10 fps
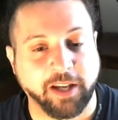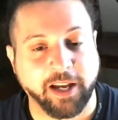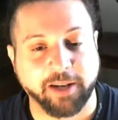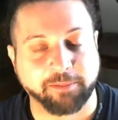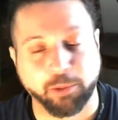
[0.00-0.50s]

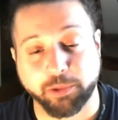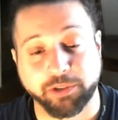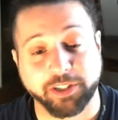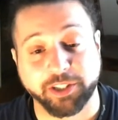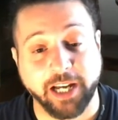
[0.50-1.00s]
and
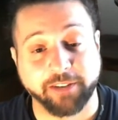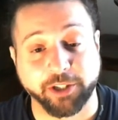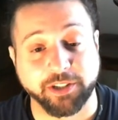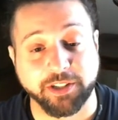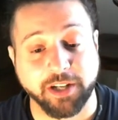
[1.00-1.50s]
mostly just have a
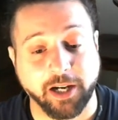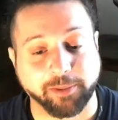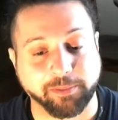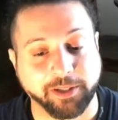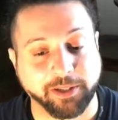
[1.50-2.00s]
good
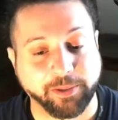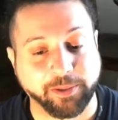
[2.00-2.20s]
time, you know.